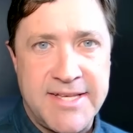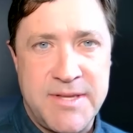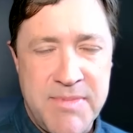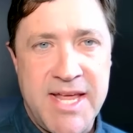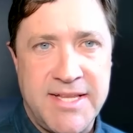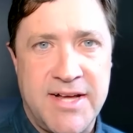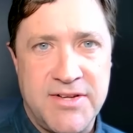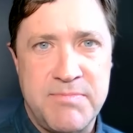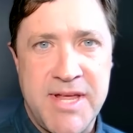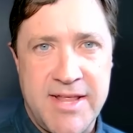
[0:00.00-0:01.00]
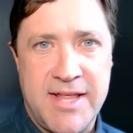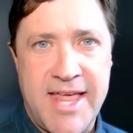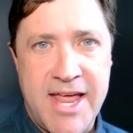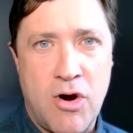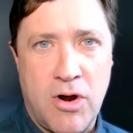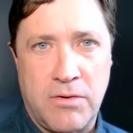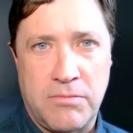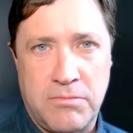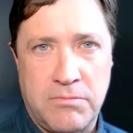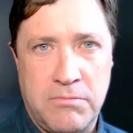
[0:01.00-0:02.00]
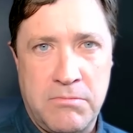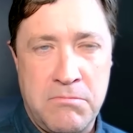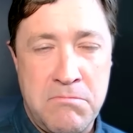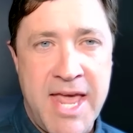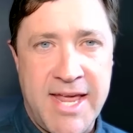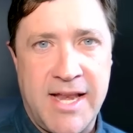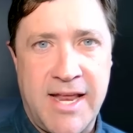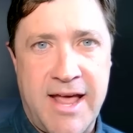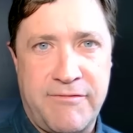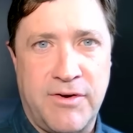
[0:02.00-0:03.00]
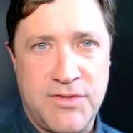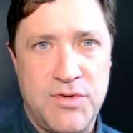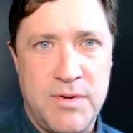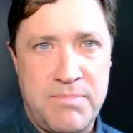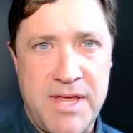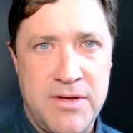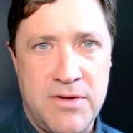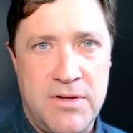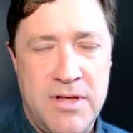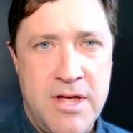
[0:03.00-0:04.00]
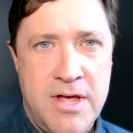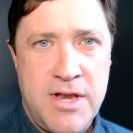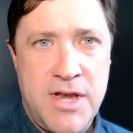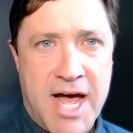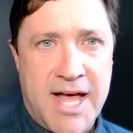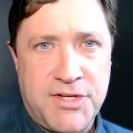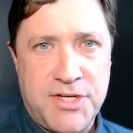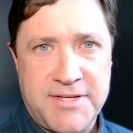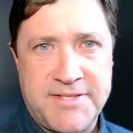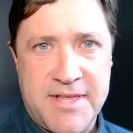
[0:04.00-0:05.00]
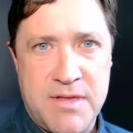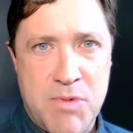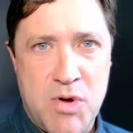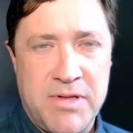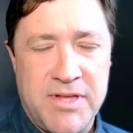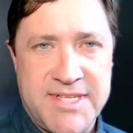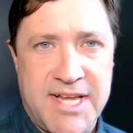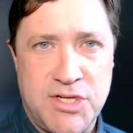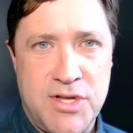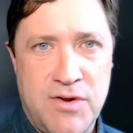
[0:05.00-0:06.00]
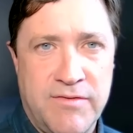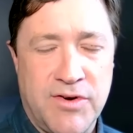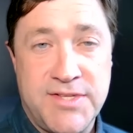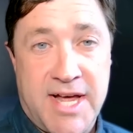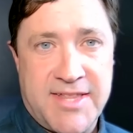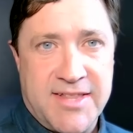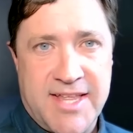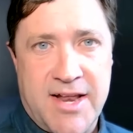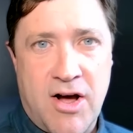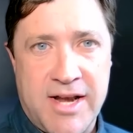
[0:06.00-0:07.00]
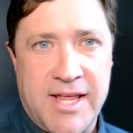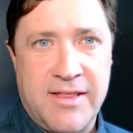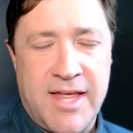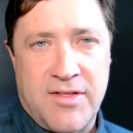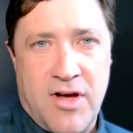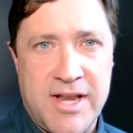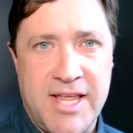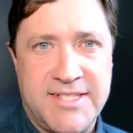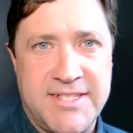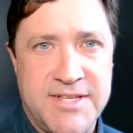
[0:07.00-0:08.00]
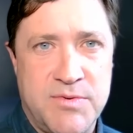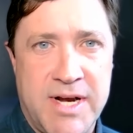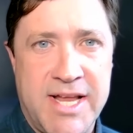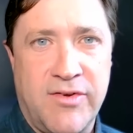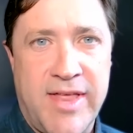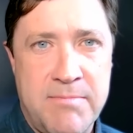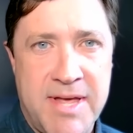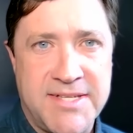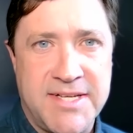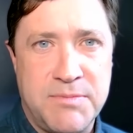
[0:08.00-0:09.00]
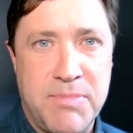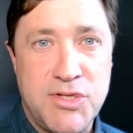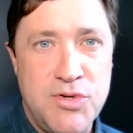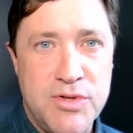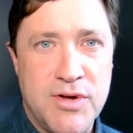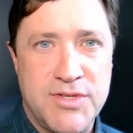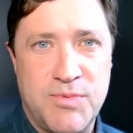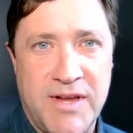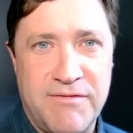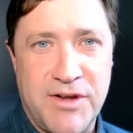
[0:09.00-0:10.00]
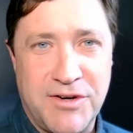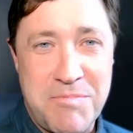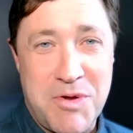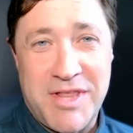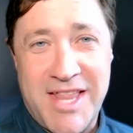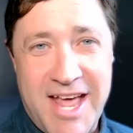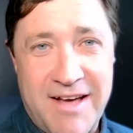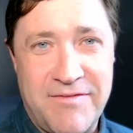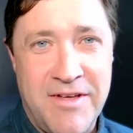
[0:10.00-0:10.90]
to me tells me that they are making an effort to appeal not just to the mobilization universe, not that the audience doesn't want to hear that message, but to those swing voters. I mean, when they have